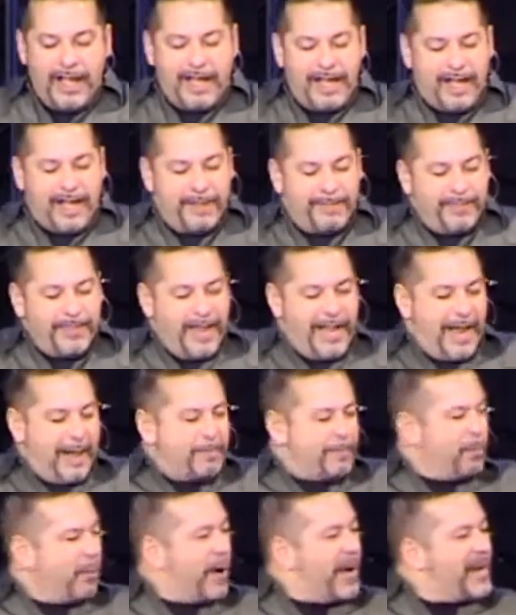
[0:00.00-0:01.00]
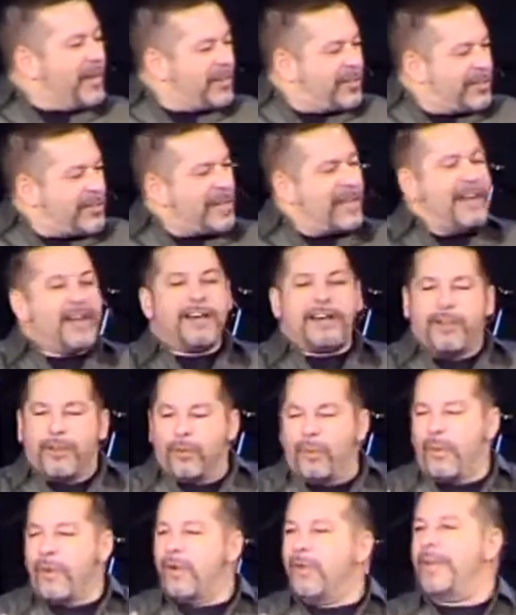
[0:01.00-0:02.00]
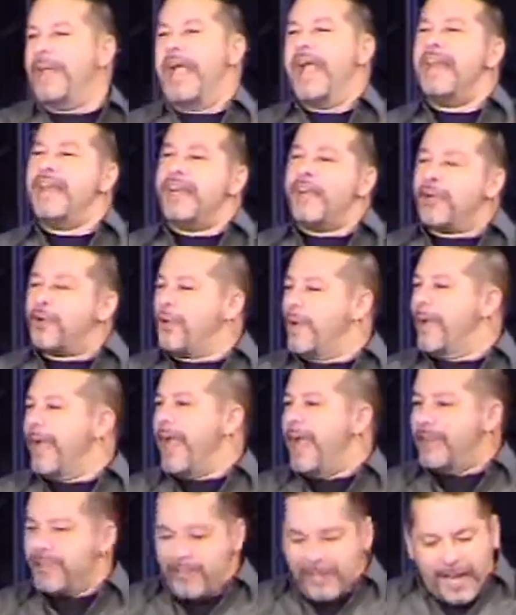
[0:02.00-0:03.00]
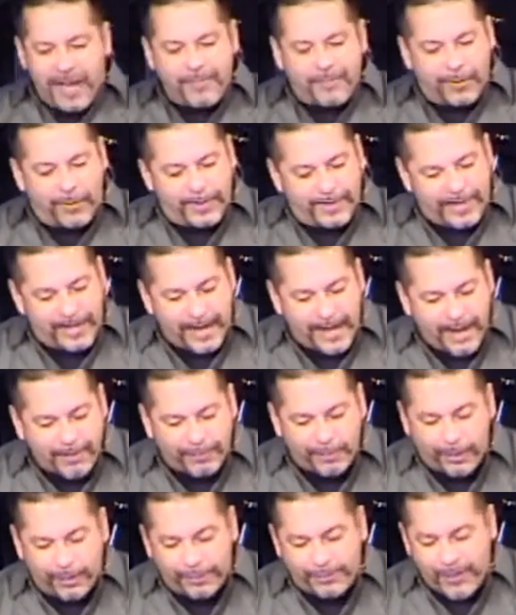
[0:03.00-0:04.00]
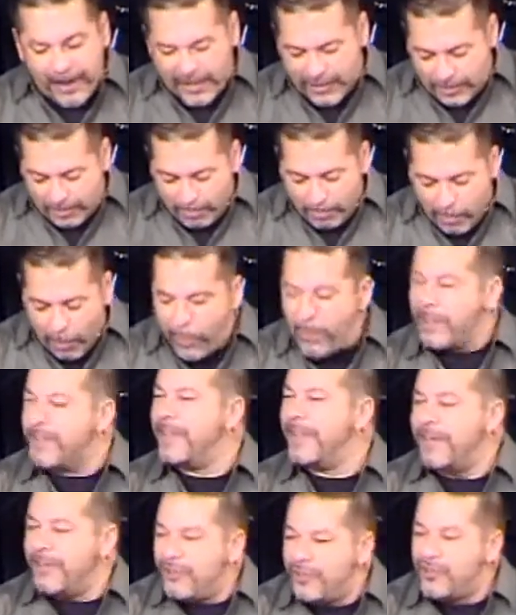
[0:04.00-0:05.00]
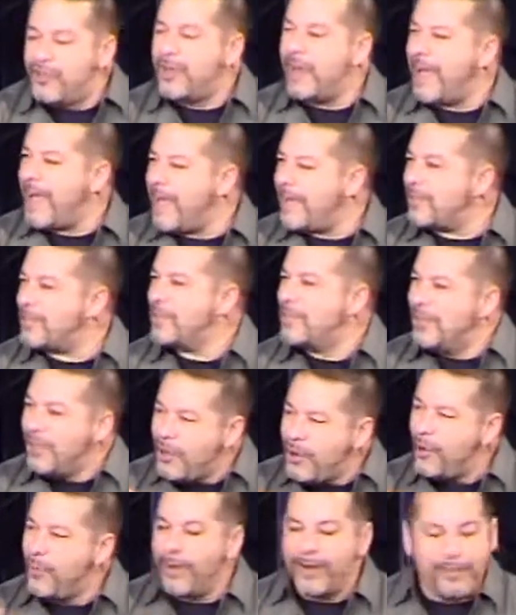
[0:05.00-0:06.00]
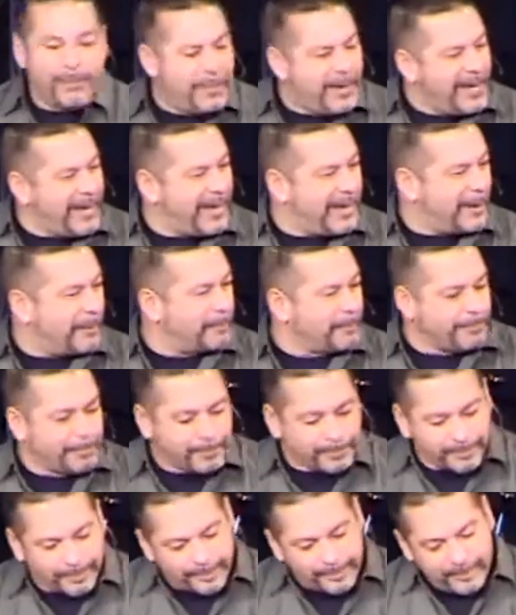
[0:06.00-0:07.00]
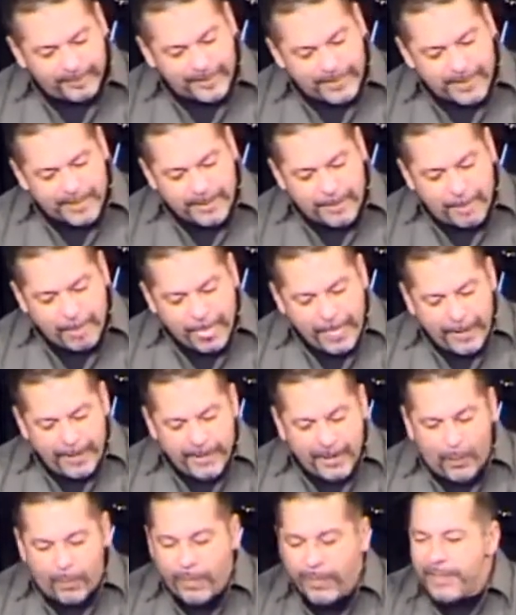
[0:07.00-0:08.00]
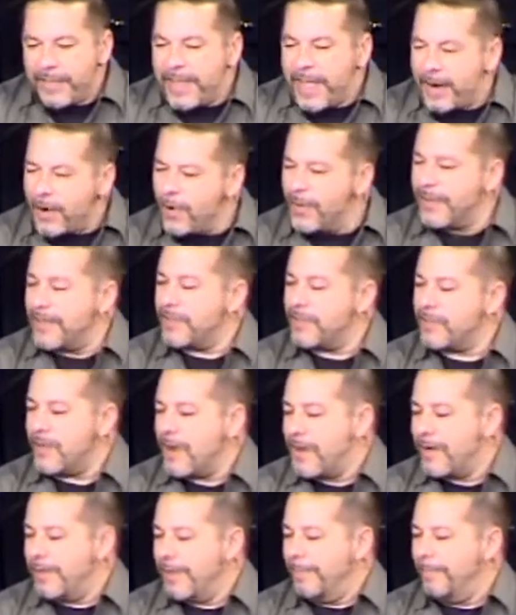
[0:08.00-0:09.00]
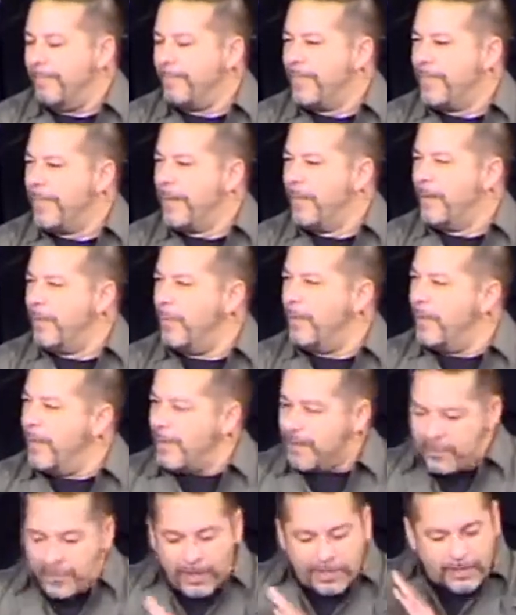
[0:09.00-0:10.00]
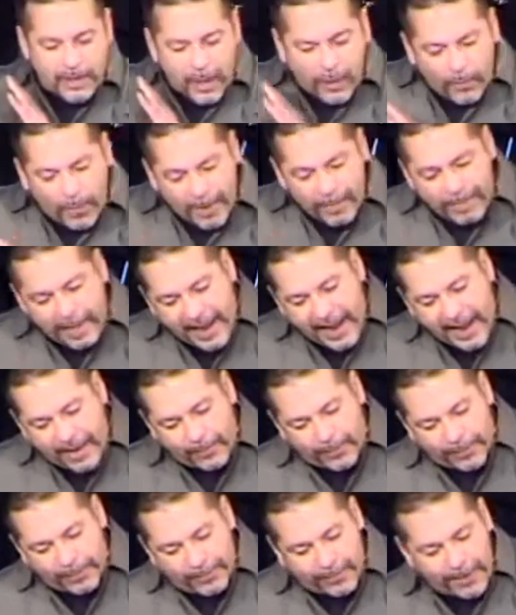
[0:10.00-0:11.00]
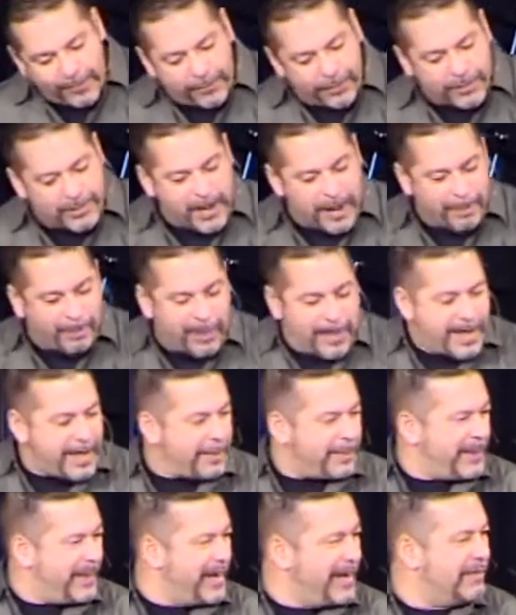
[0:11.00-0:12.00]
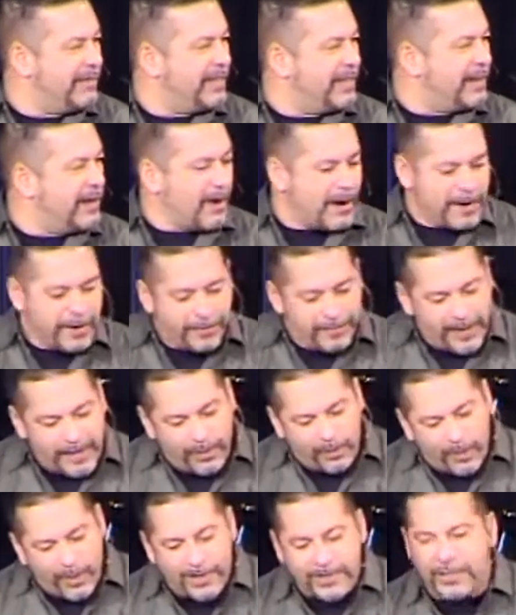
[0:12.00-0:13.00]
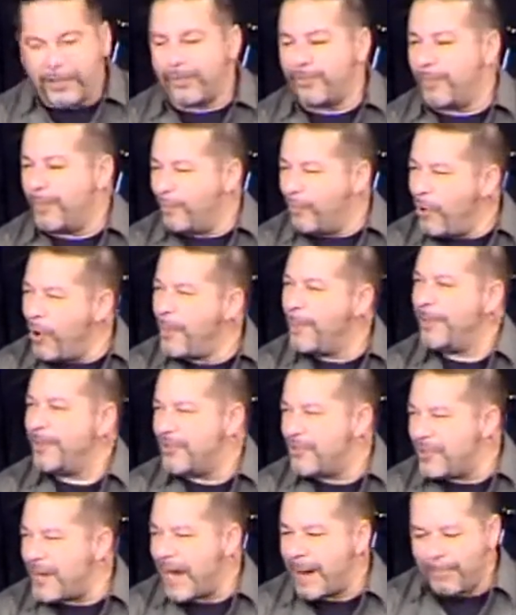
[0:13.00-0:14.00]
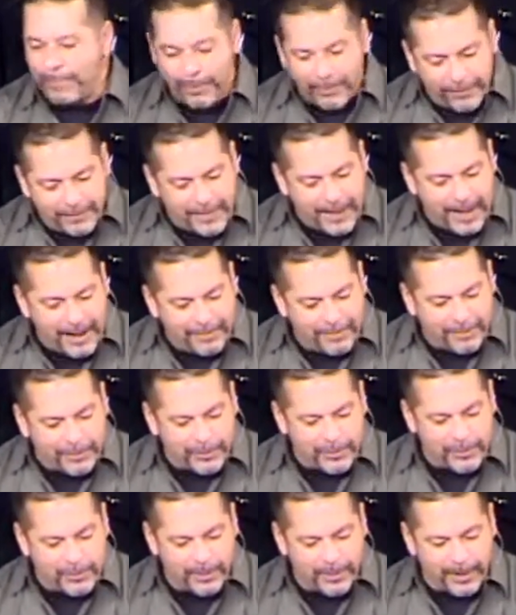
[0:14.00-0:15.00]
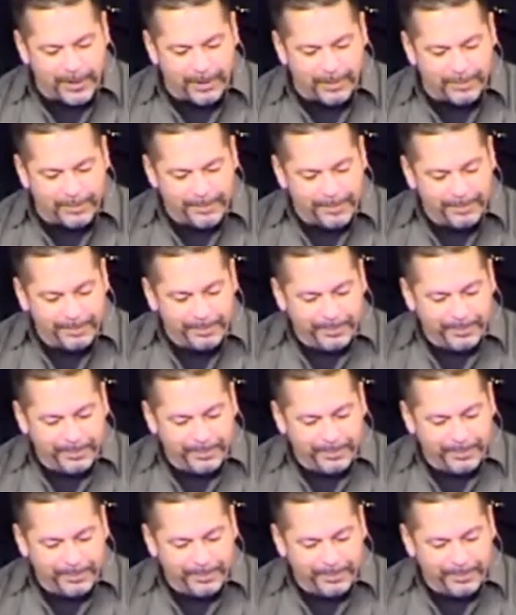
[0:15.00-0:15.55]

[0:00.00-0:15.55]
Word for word: uh, it brings sin into the world and it creates evil, and the evil affects more than just you and me. Now, where did that all get started? Well, it starts all the way back with the very first couple, Adam and Eve in the Garden of Eden. Watch this from Romans chapter 5, verse 12.